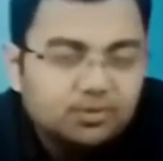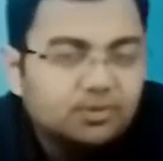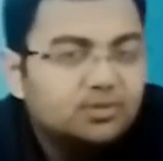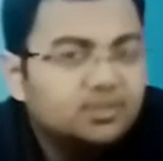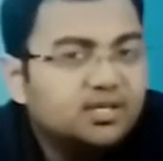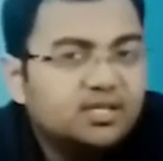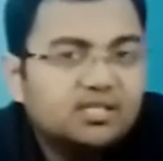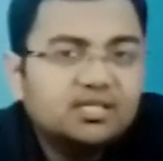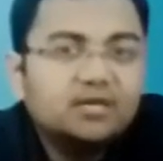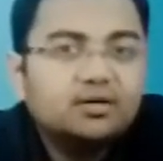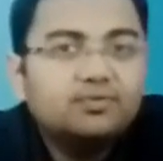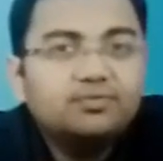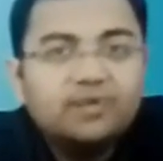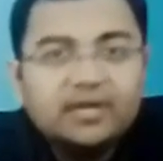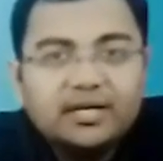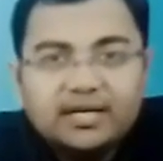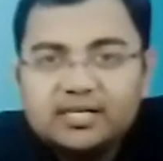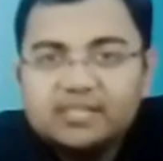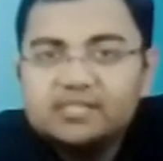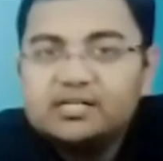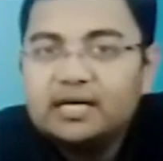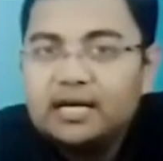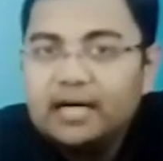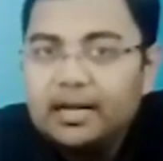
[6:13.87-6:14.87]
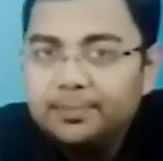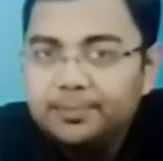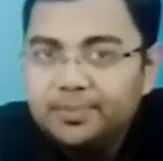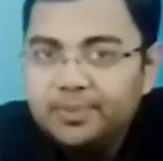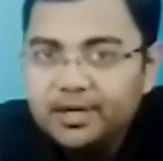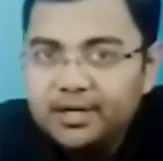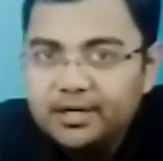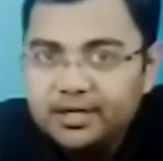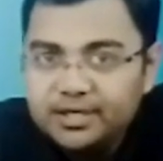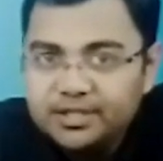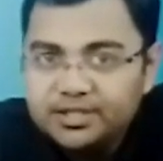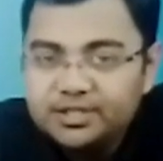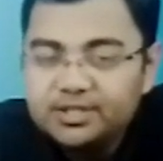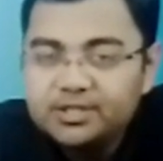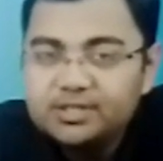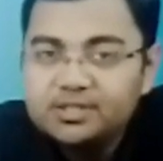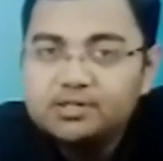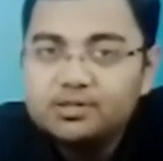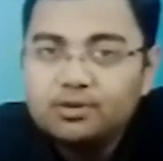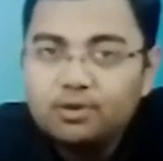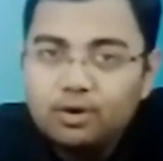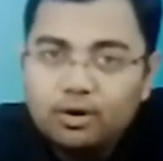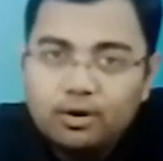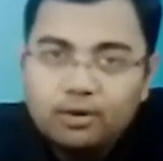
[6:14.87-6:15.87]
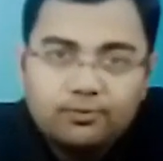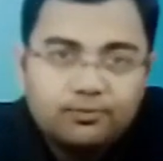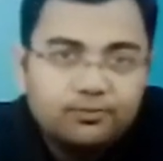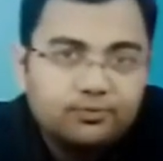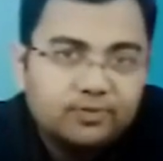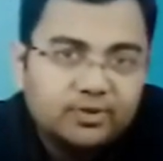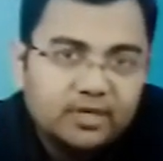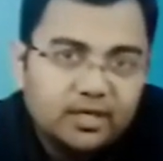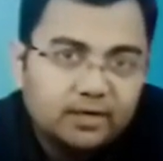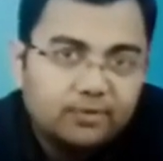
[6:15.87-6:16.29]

So these are various applications of